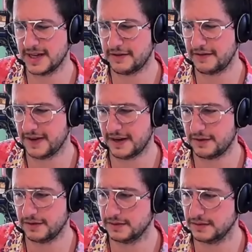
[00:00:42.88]
Terry
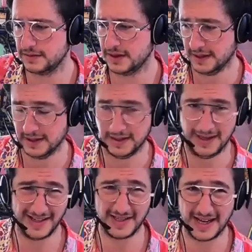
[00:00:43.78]
Farrell,
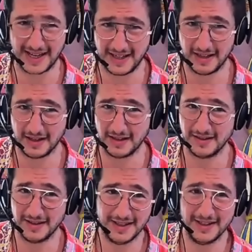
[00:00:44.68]
Ash
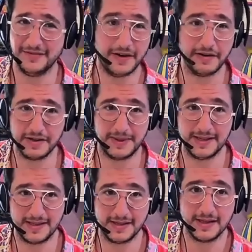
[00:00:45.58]
Sakula, various
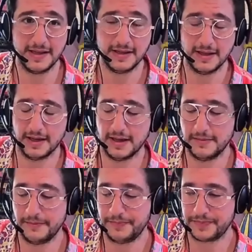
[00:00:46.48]
places,
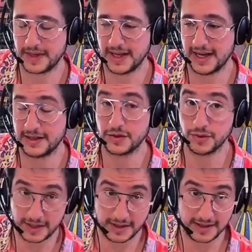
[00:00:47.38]
and
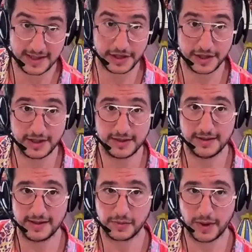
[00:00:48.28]
taught in architecture
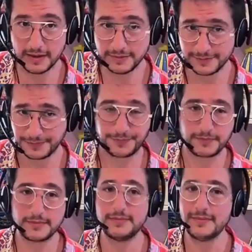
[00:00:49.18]
as well.
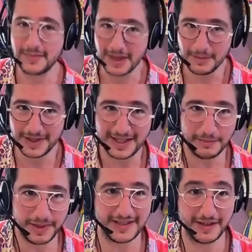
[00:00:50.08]
But
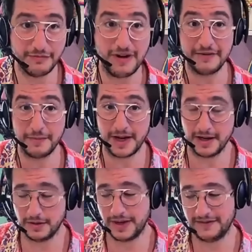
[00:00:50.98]
ran a
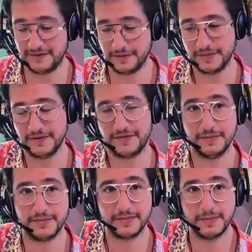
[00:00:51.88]
mile away from
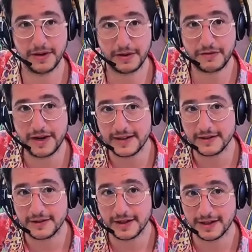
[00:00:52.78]
part
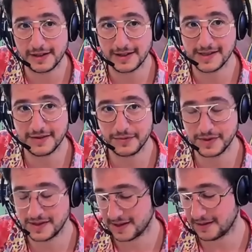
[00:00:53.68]
three because it
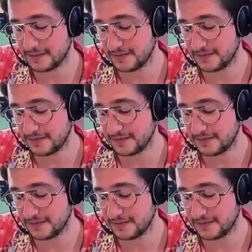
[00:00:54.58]
was